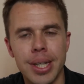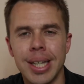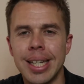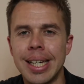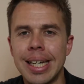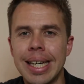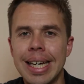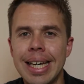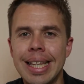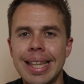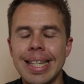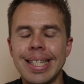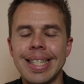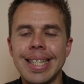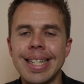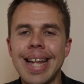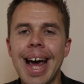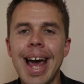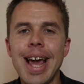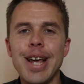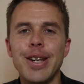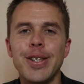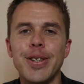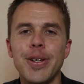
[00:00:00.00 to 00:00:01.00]
then
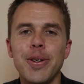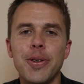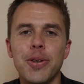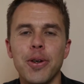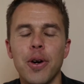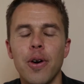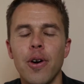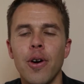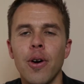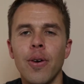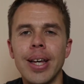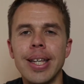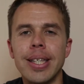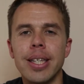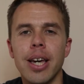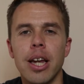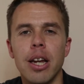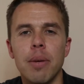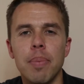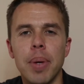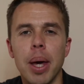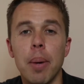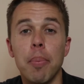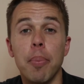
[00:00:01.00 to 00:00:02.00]
today's tutorial is
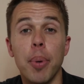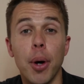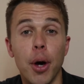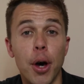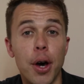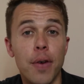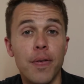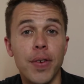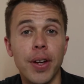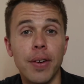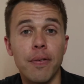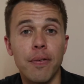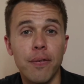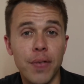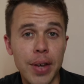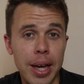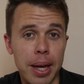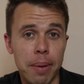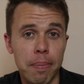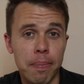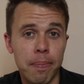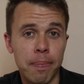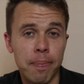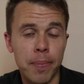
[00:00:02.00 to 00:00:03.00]
going to be a perfect
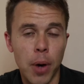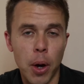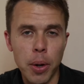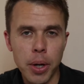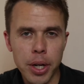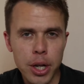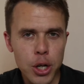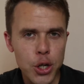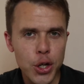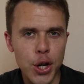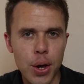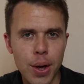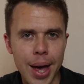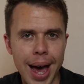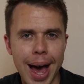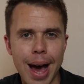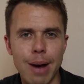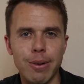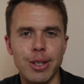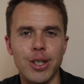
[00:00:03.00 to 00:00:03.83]
fit. I'm going to show you how